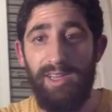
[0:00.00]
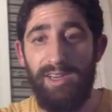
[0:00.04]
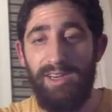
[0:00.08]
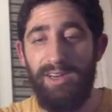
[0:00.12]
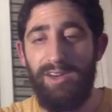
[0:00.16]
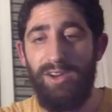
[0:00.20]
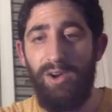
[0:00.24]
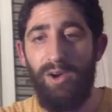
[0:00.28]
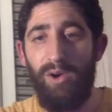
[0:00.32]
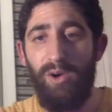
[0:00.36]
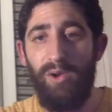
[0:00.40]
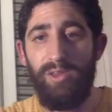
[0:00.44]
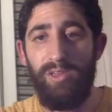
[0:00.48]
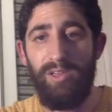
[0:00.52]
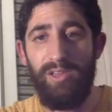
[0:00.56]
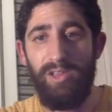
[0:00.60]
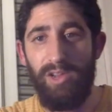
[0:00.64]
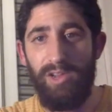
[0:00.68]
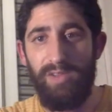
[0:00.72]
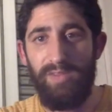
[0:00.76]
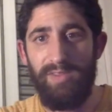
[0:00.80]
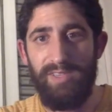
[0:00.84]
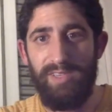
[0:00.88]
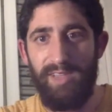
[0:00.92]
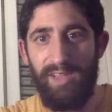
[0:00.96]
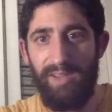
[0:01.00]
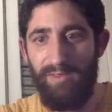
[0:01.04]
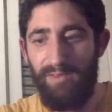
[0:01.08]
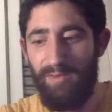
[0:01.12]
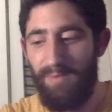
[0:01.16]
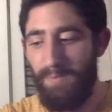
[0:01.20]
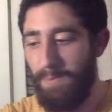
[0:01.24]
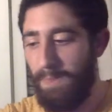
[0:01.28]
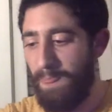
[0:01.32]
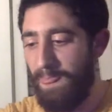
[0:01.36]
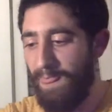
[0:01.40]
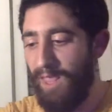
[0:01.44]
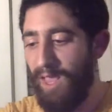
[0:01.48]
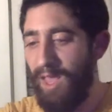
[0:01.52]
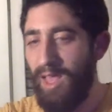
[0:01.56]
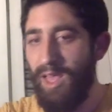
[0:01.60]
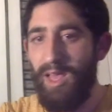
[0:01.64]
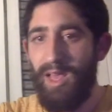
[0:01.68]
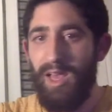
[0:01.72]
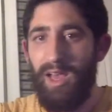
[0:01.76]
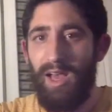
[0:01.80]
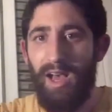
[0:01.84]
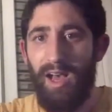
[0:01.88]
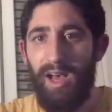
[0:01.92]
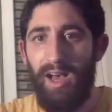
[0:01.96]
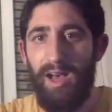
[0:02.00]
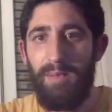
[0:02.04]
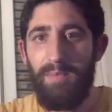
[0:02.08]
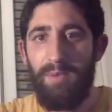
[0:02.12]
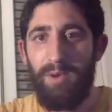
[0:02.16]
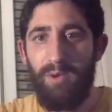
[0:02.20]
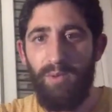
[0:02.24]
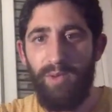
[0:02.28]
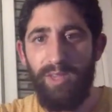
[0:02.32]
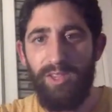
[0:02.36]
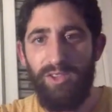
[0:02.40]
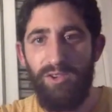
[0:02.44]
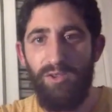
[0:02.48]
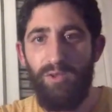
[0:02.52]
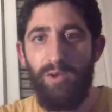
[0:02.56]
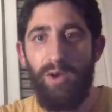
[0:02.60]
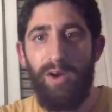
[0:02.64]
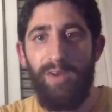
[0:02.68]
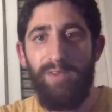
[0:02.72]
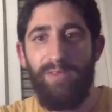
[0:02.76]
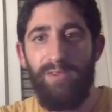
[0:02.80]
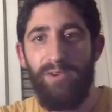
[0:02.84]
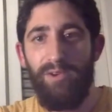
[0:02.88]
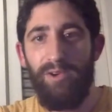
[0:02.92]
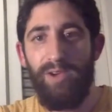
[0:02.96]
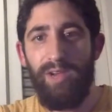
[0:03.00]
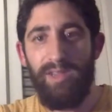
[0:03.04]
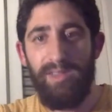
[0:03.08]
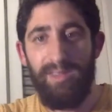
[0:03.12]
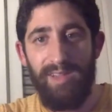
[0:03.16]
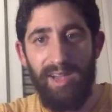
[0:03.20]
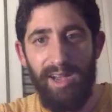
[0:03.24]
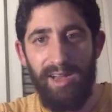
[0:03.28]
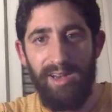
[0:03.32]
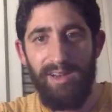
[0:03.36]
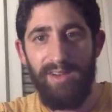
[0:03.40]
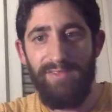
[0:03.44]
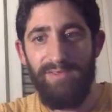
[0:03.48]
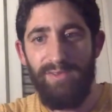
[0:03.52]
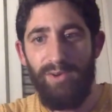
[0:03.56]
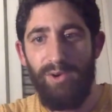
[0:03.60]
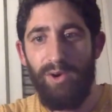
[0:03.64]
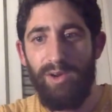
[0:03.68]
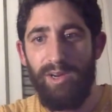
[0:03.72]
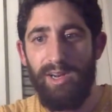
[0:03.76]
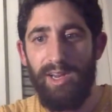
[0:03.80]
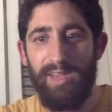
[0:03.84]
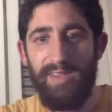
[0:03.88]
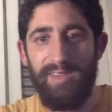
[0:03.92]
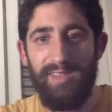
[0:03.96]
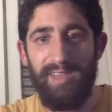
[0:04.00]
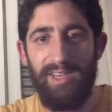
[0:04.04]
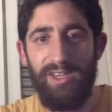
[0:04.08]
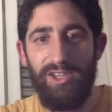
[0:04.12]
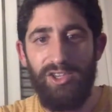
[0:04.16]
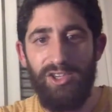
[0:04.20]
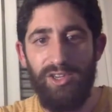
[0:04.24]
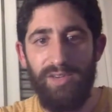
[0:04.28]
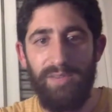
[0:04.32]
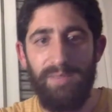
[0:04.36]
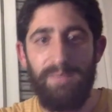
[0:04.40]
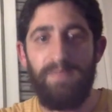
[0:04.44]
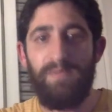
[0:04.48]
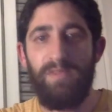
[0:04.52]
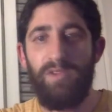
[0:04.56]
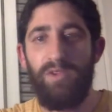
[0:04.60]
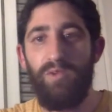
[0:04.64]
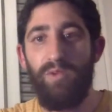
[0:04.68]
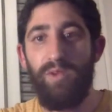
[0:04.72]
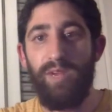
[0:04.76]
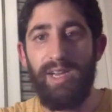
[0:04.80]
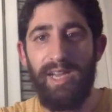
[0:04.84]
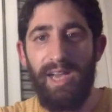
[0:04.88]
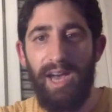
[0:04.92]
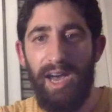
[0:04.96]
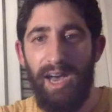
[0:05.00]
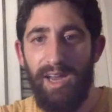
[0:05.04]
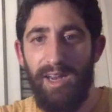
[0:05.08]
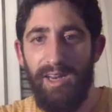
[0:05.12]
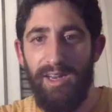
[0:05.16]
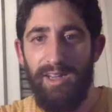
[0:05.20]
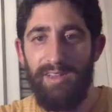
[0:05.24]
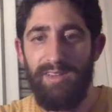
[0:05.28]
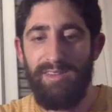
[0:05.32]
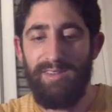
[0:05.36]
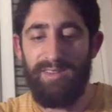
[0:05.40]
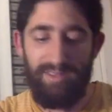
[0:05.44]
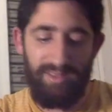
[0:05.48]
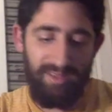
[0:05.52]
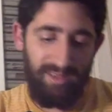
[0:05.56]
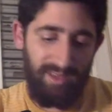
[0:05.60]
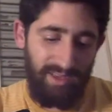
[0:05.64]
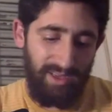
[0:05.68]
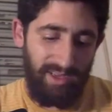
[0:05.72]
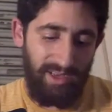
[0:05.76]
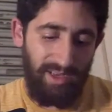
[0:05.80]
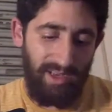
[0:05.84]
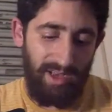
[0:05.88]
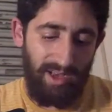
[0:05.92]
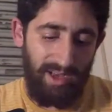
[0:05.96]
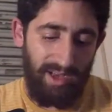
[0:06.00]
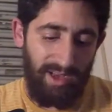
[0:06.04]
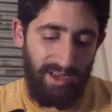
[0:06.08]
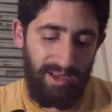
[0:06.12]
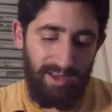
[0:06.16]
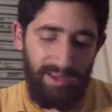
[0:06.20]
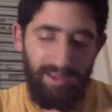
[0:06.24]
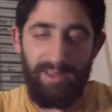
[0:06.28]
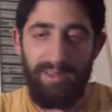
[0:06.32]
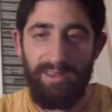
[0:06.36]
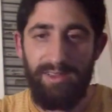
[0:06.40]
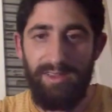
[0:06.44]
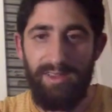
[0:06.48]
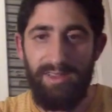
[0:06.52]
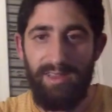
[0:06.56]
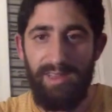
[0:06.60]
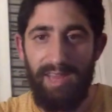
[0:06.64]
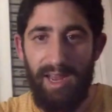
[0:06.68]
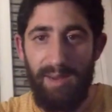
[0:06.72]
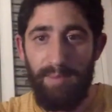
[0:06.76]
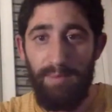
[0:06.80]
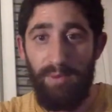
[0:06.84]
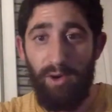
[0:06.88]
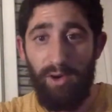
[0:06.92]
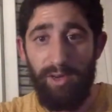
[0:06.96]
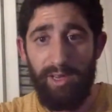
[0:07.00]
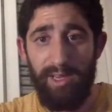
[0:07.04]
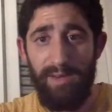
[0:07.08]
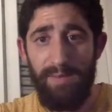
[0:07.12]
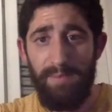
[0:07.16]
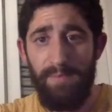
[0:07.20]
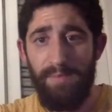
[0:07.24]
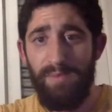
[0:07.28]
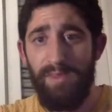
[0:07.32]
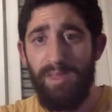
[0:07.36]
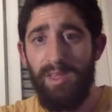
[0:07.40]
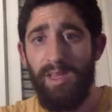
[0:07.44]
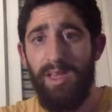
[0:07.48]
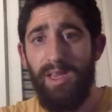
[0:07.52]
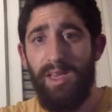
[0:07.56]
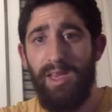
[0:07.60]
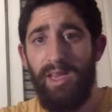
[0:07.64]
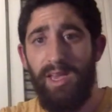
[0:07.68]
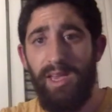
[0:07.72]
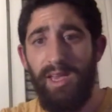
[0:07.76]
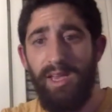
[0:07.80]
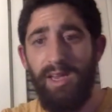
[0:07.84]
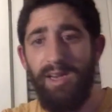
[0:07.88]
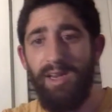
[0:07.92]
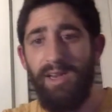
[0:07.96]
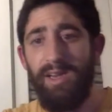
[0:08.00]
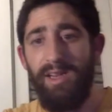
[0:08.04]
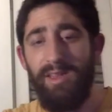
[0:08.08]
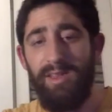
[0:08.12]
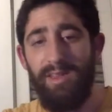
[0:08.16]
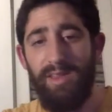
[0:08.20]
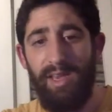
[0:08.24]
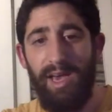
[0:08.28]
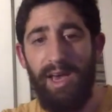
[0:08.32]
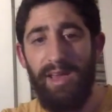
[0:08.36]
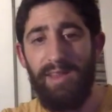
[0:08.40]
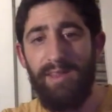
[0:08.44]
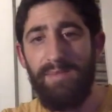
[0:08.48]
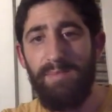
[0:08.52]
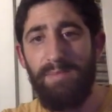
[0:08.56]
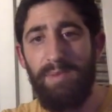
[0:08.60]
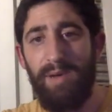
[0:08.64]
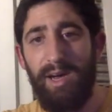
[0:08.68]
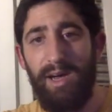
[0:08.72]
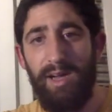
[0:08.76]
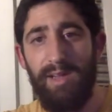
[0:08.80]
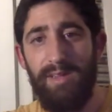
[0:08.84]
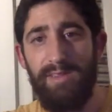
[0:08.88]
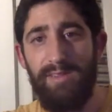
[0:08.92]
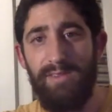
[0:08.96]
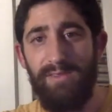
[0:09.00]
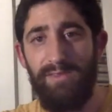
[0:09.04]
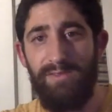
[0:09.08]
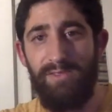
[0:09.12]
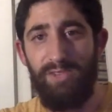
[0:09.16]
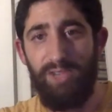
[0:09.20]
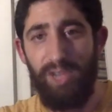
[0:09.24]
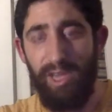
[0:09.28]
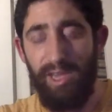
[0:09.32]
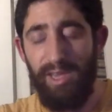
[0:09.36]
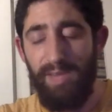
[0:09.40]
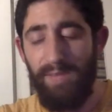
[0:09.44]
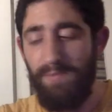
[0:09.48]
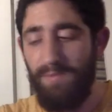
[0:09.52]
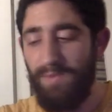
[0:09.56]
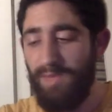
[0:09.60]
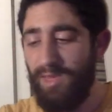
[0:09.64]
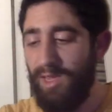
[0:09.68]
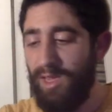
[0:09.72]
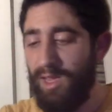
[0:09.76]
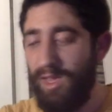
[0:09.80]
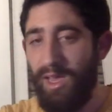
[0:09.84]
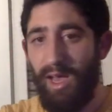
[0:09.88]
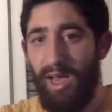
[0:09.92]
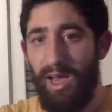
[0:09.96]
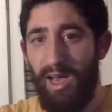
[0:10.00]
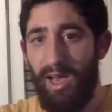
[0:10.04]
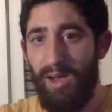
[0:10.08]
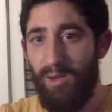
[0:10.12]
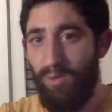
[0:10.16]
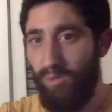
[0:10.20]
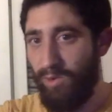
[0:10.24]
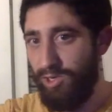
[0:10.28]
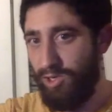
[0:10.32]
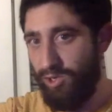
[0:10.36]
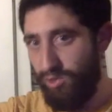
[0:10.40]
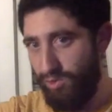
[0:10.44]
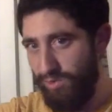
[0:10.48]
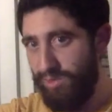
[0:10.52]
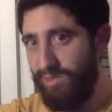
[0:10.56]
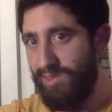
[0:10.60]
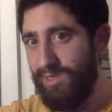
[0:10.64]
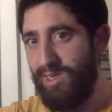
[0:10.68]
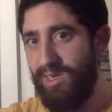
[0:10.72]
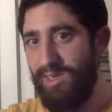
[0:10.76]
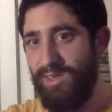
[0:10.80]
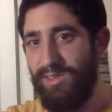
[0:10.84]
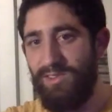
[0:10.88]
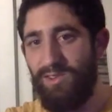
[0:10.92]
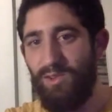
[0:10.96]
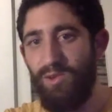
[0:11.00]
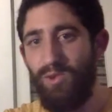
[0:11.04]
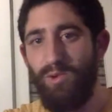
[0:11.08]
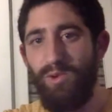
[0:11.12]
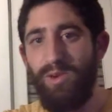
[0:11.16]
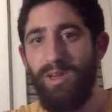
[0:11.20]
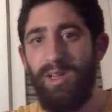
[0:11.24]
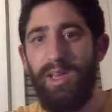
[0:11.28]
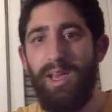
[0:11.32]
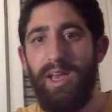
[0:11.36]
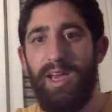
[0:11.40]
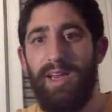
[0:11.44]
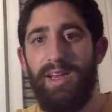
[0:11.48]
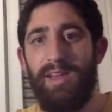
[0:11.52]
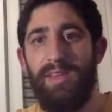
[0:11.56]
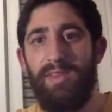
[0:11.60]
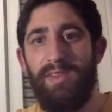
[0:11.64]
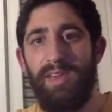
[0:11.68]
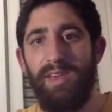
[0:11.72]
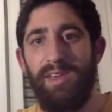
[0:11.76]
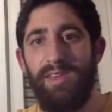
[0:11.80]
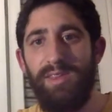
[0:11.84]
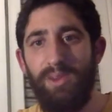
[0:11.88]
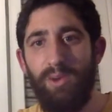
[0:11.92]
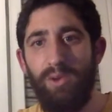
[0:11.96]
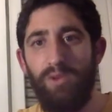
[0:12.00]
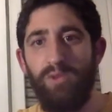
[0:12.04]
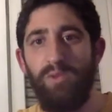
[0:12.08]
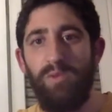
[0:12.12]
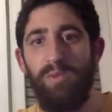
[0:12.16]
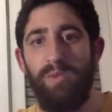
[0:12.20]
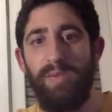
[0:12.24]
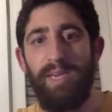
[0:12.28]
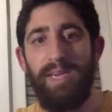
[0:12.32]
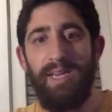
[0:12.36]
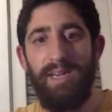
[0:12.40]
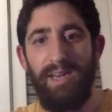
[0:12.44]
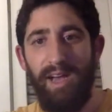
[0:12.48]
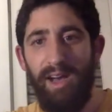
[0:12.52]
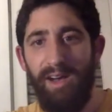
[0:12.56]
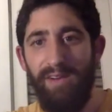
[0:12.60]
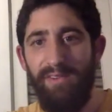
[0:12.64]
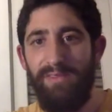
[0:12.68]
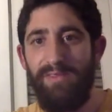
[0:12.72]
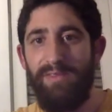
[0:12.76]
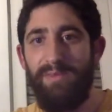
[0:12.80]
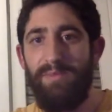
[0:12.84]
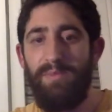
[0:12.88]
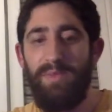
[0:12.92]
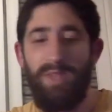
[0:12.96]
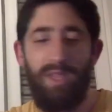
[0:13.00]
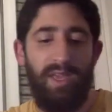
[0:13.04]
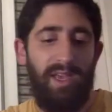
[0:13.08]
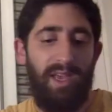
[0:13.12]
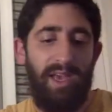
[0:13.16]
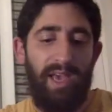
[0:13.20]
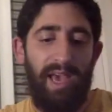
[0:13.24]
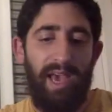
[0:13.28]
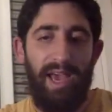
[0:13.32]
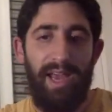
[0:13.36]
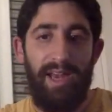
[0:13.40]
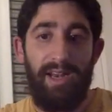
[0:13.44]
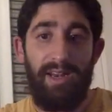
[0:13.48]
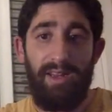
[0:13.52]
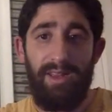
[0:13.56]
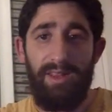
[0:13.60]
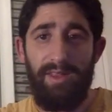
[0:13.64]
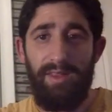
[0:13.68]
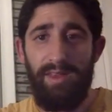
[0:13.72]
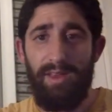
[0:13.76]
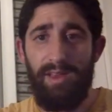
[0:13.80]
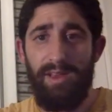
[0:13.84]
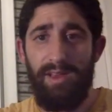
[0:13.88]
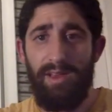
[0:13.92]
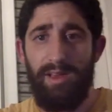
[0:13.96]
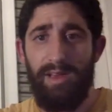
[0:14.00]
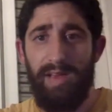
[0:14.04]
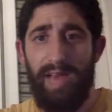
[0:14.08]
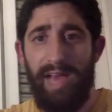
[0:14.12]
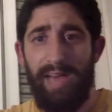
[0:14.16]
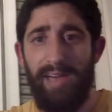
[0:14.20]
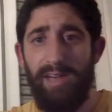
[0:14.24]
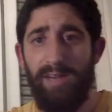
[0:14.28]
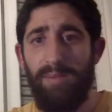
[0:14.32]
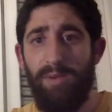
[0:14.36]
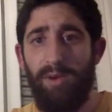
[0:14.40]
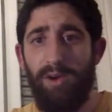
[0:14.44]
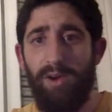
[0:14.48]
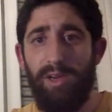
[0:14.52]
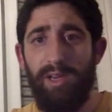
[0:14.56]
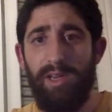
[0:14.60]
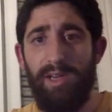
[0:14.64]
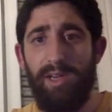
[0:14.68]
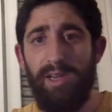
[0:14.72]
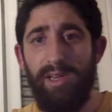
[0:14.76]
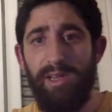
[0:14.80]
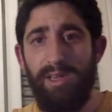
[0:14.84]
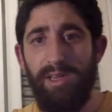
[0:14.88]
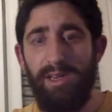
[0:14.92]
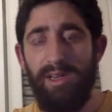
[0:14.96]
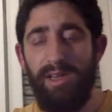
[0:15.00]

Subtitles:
that can hold a lot of stuff. But we do offer a ton of organization regardless to that pocket in the other parts of J, which you'll see soon, and I think those will be enough. And the added pocket